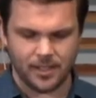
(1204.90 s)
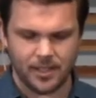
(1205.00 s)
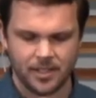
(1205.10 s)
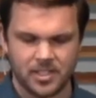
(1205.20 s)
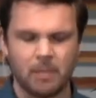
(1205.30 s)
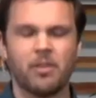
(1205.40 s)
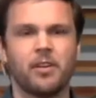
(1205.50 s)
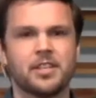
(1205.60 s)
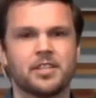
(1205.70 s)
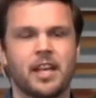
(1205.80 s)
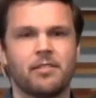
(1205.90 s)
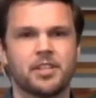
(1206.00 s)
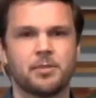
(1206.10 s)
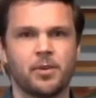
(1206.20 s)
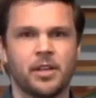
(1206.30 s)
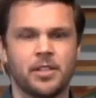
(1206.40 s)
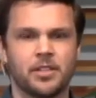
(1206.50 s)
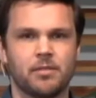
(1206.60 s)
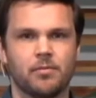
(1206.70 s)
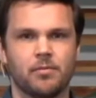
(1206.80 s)
Some of us have
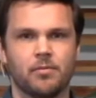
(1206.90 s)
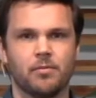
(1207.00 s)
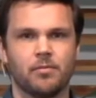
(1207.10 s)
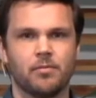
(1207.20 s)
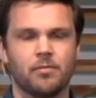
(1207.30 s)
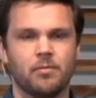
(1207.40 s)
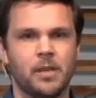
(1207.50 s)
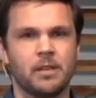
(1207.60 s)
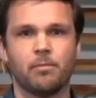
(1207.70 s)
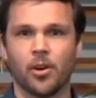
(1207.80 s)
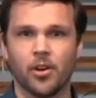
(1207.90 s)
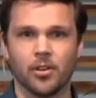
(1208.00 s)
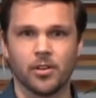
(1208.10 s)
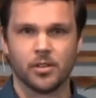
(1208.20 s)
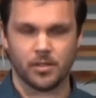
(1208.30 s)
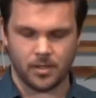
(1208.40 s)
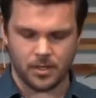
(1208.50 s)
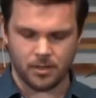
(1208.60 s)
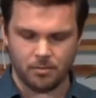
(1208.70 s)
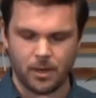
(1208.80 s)
experienced being burned
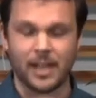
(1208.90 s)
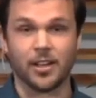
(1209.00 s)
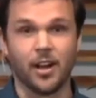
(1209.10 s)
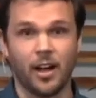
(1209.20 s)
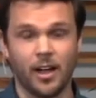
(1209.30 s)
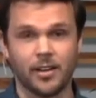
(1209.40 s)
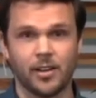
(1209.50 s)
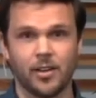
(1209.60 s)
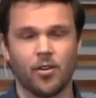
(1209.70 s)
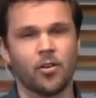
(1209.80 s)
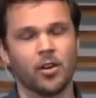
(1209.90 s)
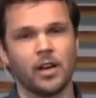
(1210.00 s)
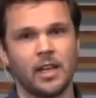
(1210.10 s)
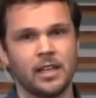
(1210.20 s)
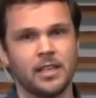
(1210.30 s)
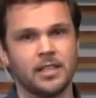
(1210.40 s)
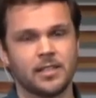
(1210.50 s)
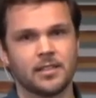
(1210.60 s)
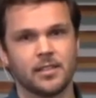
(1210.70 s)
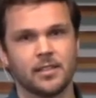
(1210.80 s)
by God, or at least
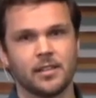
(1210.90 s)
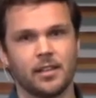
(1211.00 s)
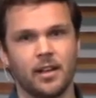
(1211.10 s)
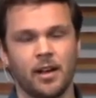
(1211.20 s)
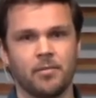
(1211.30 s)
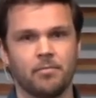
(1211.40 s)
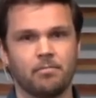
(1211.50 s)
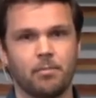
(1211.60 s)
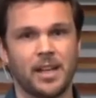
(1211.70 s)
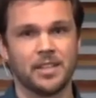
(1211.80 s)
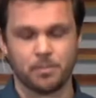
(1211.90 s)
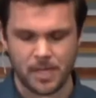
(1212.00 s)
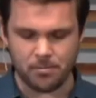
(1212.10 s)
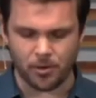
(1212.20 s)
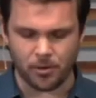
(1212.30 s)
um, by his people.